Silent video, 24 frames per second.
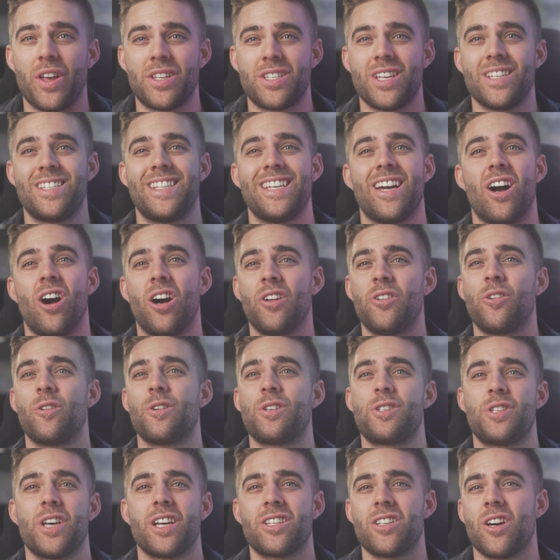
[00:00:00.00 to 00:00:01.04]
This is the under
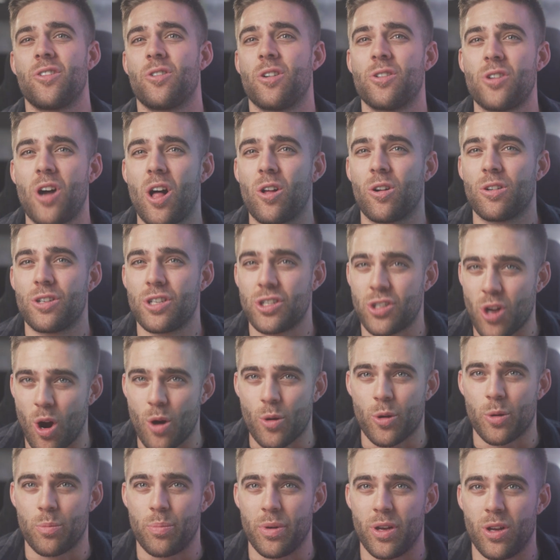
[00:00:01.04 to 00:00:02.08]
$600
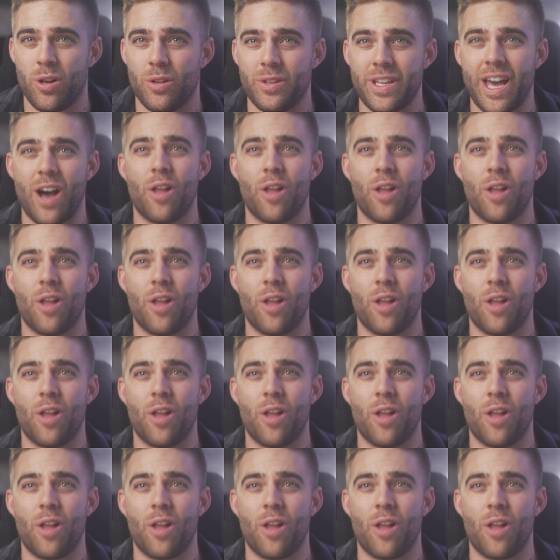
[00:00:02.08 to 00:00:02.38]
starter build.